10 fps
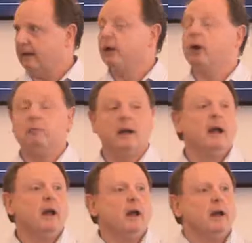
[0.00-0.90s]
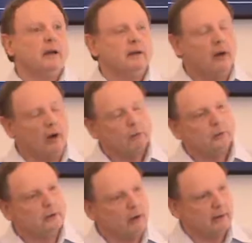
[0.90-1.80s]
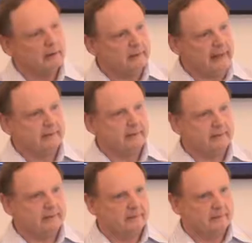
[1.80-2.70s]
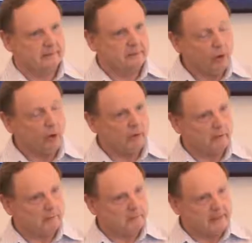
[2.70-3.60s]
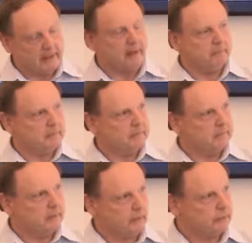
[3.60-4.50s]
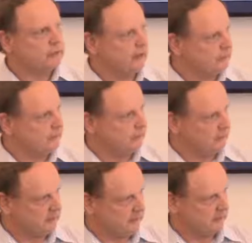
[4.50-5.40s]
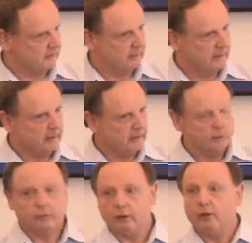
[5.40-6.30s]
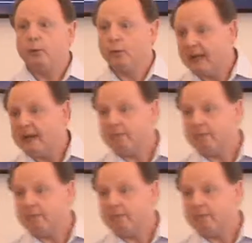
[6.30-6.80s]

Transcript: And God, but God will not let us not become God's son and daughter. So you will